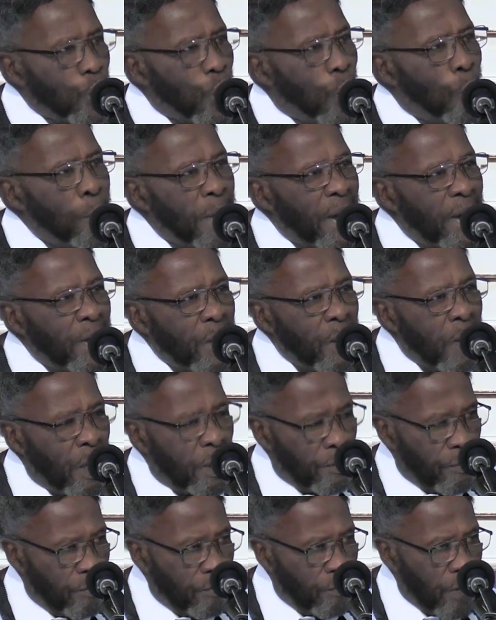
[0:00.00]

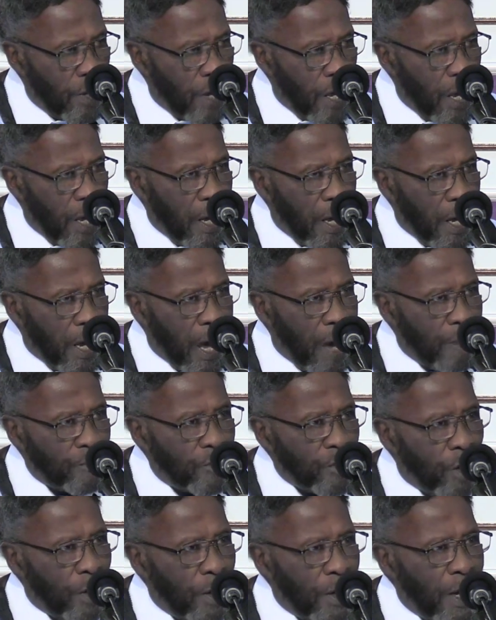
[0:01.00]
Dominion.
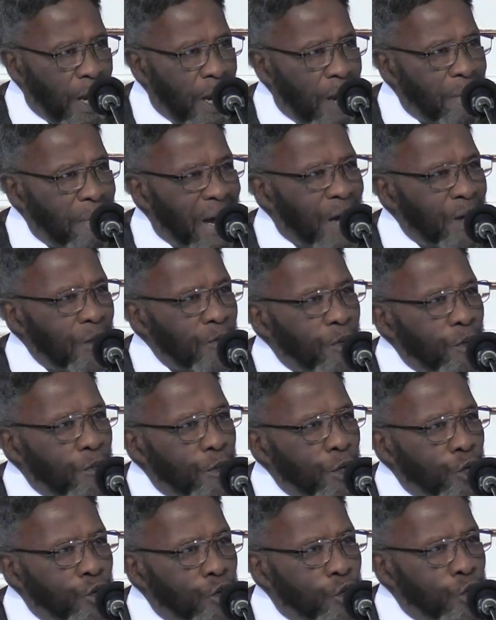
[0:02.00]
I'm talking about
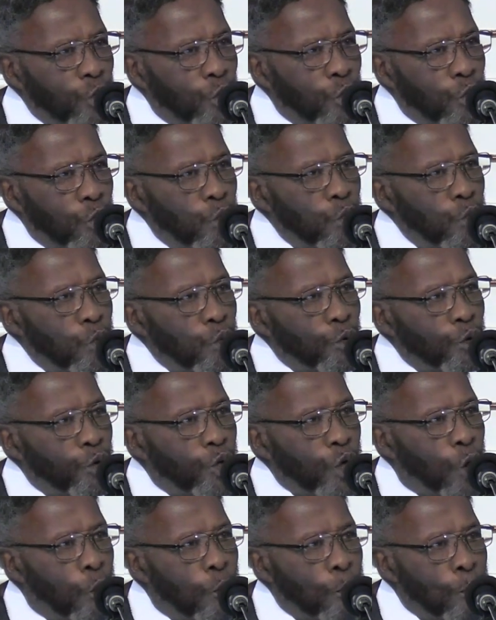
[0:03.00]
the two
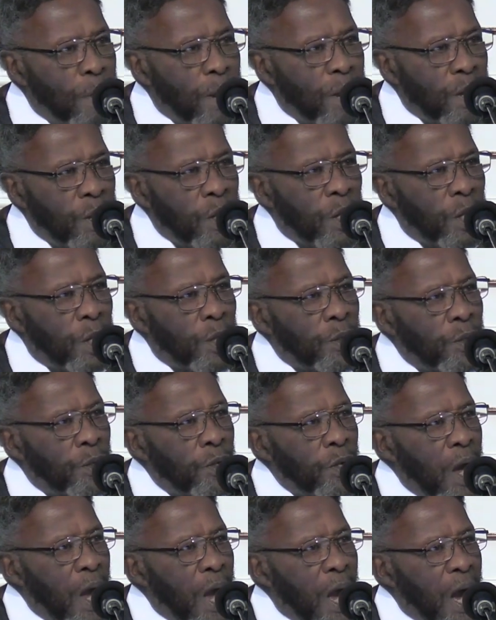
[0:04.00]

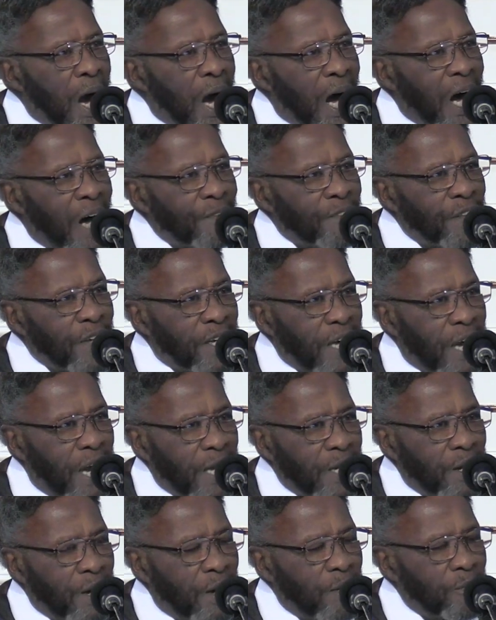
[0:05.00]
dominion of the
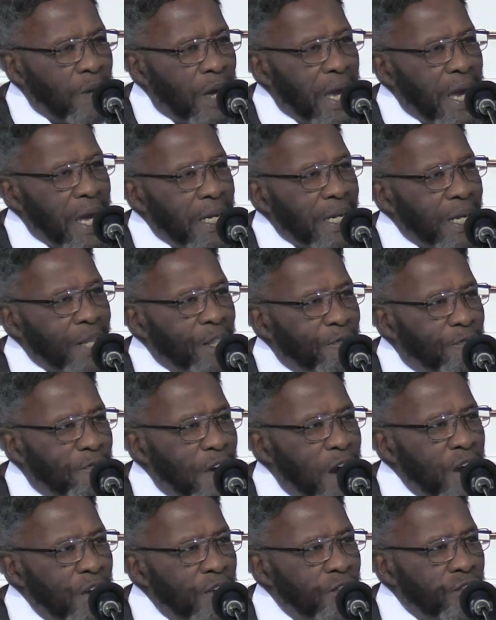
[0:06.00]
kingdom. Now, the
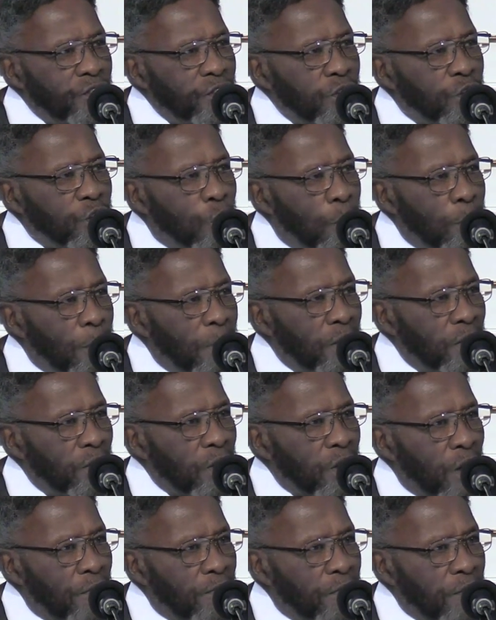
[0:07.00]
first
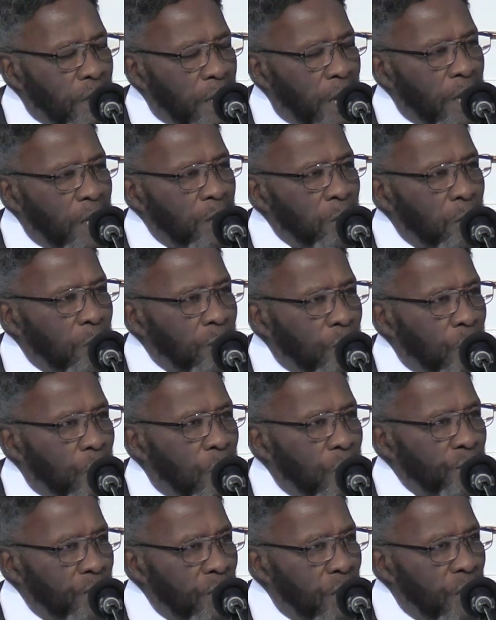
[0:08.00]
dominion of the kingdom, of
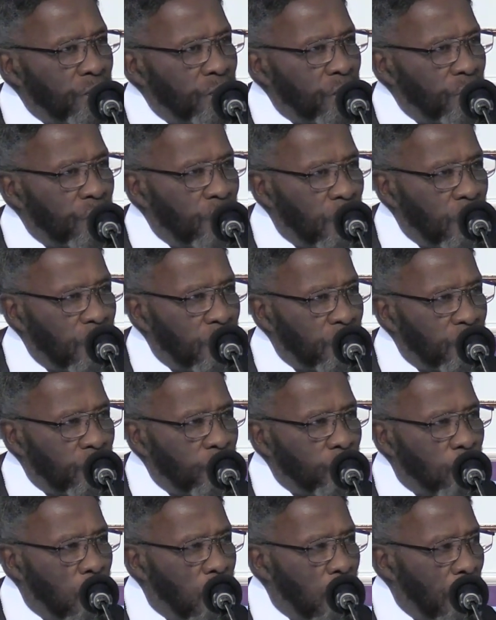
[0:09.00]
course, is the
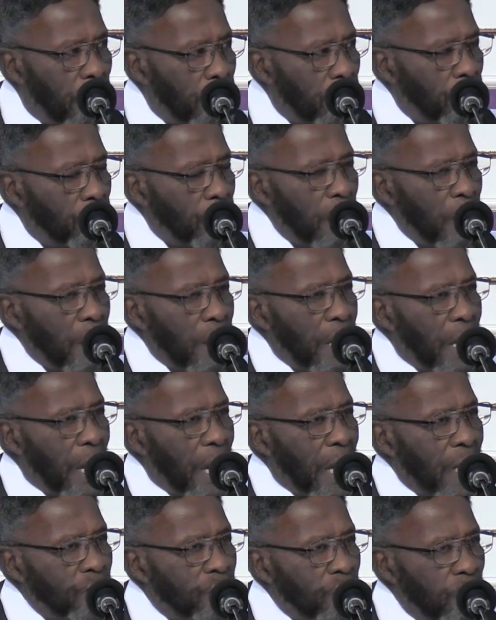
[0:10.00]
Genesis 1
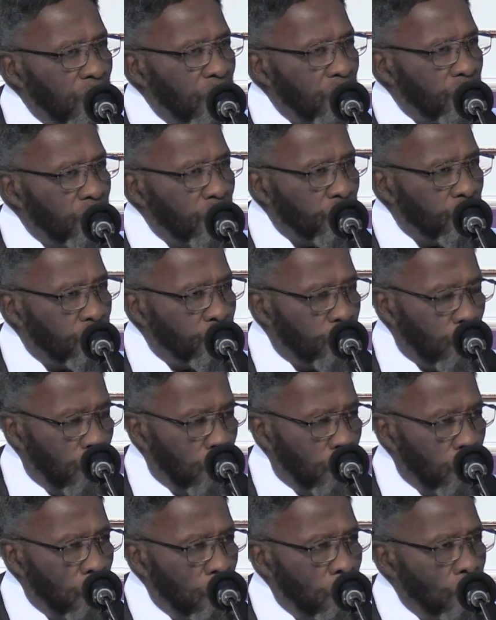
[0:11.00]
and Genesis
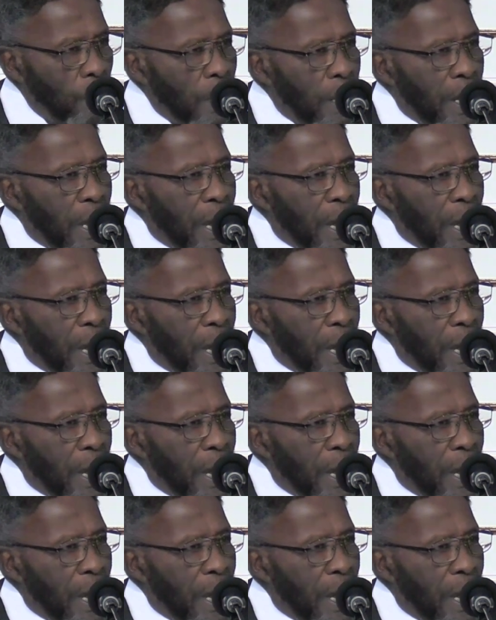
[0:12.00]
2.